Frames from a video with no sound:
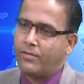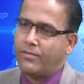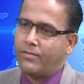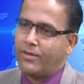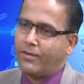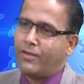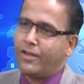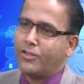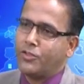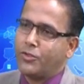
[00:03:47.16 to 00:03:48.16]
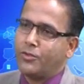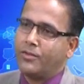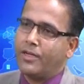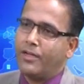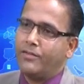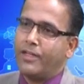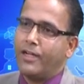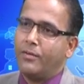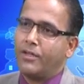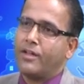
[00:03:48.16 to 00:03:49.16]
referring to the
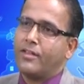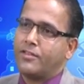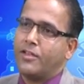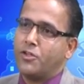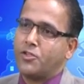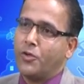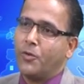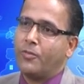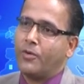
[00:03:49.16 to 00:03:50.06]
governance issue.